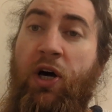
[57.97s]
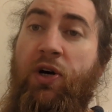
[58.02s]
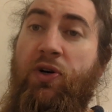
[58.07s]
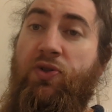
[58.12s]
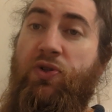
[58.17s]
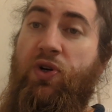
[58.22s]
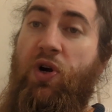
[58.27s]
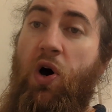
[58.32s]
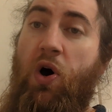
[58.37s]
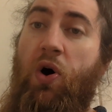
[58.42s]

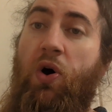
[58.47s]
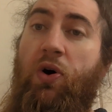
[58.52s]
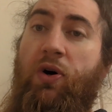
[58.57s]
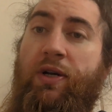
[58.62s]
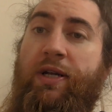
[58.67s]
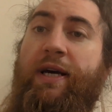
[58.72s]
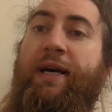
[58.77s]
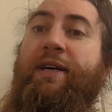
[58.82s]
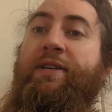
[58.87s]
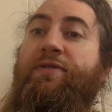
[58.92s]

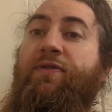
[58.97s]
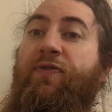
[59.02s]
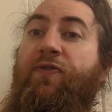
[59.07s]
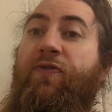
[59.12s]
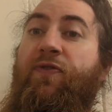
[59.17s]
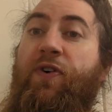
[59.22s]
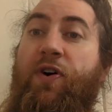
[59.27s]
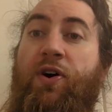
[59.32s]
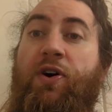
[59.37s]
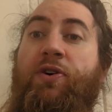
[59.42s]
Scored his
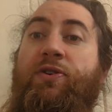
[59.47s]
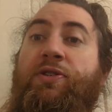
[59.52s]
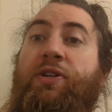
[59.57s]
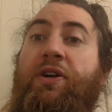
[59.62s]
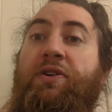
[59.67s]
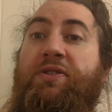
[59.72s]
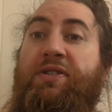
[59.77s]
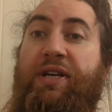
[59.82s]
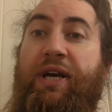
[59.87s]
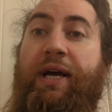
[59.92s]

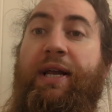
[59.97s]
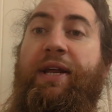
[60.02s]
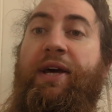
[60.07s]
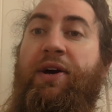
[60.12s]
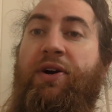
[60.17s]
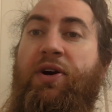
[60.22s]
first senior